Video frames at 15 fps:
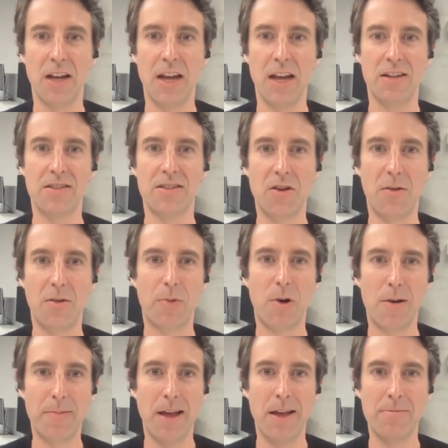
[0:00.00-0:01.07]
and it's not
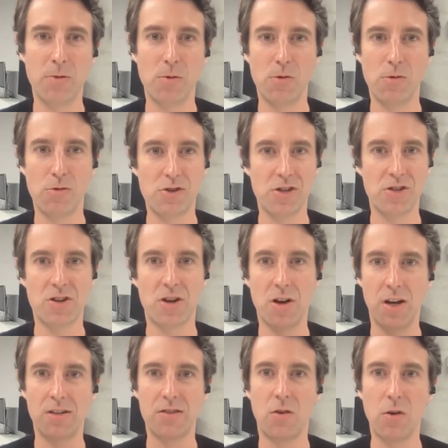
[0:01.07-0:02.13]
by people just
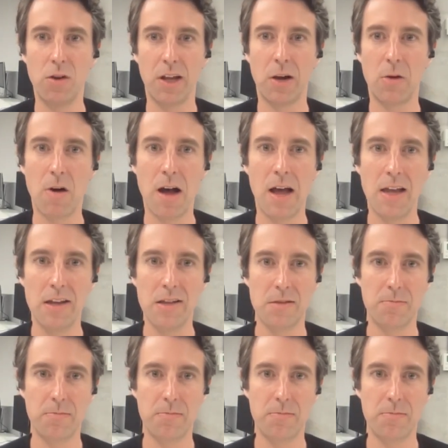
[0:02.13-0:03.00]
kind of toiling away